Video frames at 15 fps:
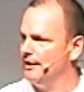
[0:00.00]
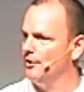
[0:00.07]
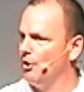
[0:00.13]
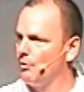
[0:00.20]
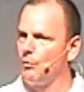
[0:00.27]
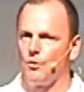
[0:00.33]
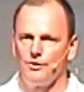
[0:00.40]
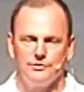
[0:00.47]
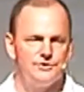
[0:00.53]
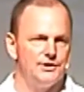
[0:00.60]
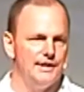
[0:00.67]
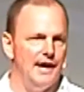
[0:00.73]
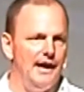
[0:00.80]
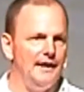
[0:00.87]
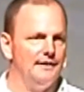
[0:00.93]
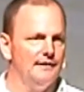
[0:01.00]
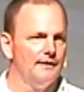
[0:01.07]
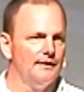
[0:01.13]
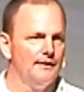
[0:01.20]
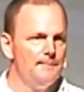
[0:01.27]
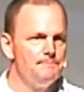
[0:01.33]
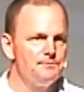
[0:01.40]
in our world today.
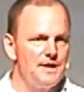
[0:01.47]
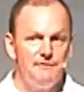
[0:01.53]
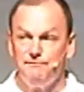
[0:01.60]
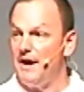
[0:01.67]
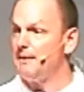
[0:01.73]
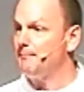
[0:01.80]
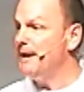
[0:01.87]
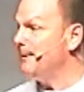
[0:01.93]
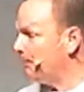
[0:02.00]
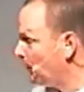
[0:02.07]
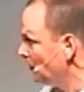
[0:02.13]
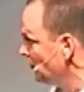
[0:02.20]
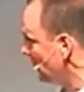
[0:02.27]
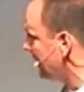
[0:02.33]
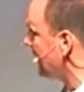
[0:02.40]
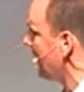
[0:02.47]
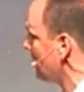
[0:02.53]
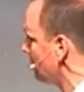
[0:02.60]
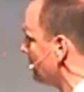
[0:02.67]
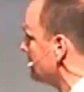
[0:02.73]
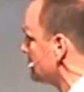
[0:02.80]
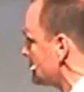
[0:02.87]
In fact, people are looking at
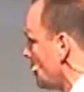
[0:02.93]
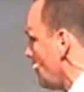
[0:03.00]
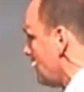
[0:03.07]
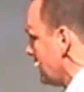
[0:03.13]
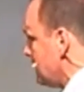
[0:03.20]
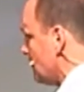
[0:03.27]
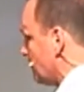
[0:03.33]
it from so many